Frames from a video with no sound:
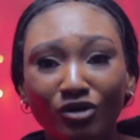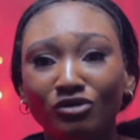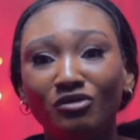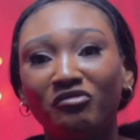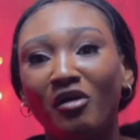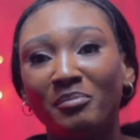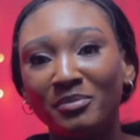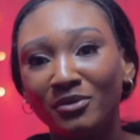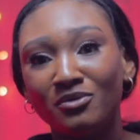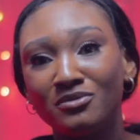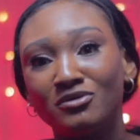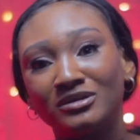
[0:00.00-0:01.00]
Don't look for
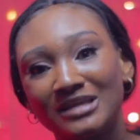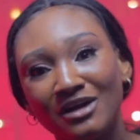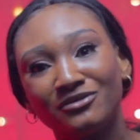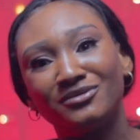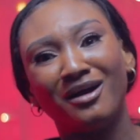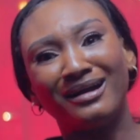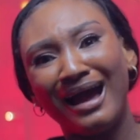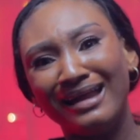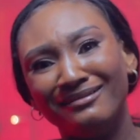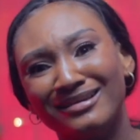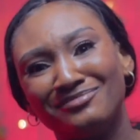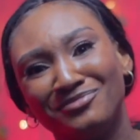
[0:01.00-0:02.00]
people who will tell you your
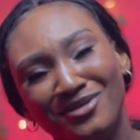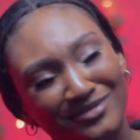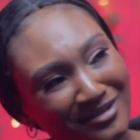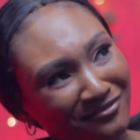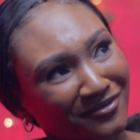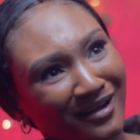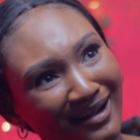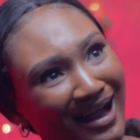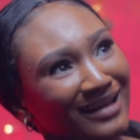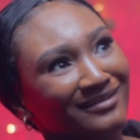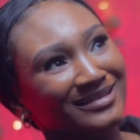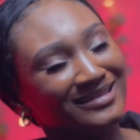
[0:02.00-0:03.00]
candle is beautiful, your
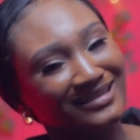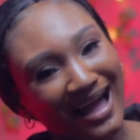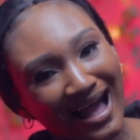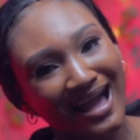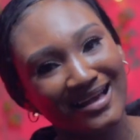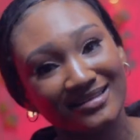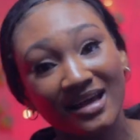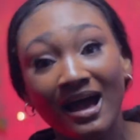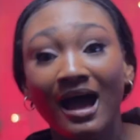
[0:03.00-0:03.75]
candle is nice.